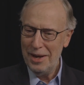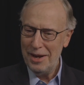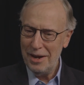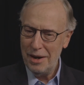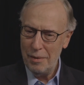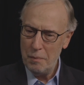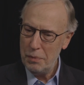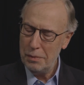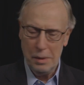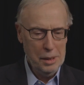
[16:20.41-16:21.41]

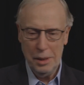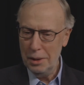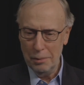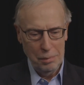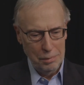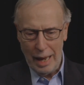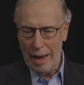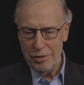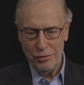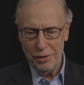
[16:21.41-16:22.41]

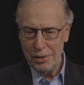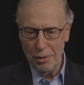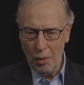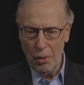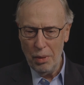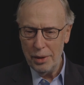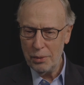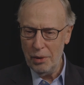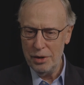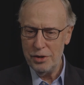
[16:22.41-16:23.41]
Obviously the role that
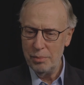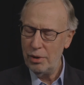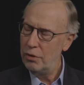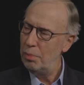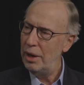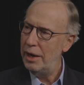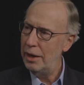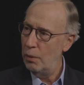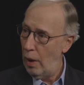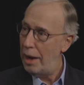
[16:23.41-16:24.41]
the Washington Post played
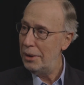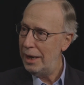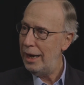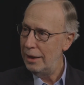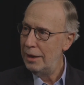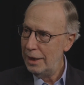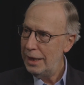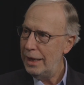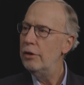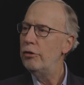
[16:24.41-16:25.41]
in Watergate
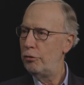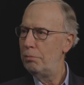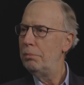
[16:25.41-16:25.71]
is,